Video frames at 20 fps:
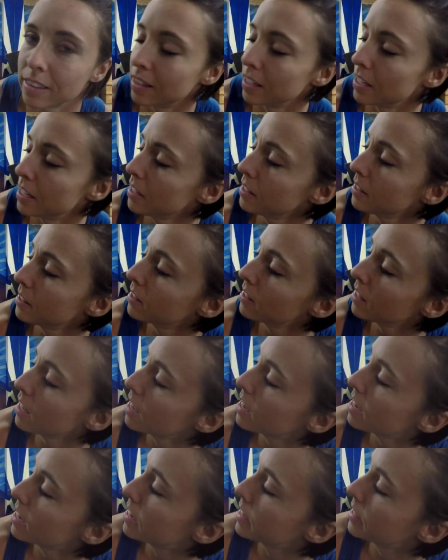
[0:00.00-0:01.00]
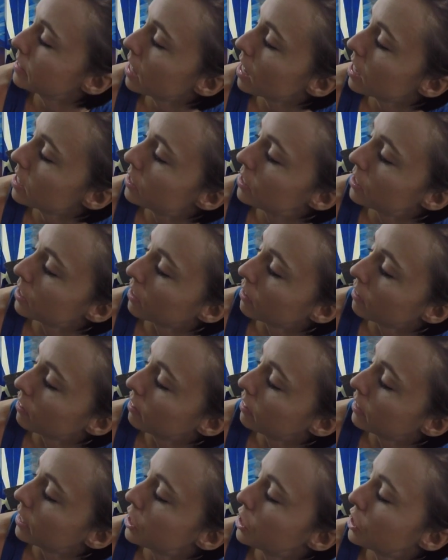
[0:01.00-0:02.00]
This is
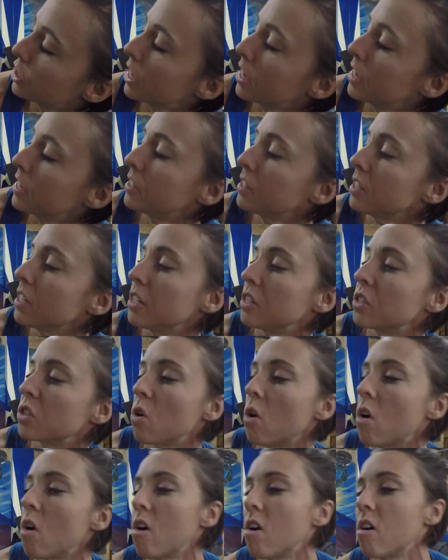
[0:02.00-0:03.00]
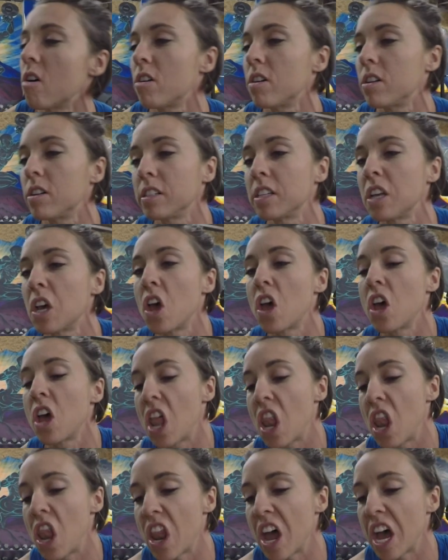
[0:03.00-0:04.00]
delicious. It's called
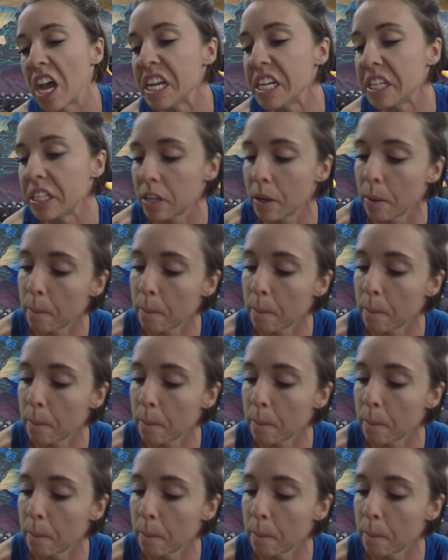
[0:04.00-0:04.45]
Night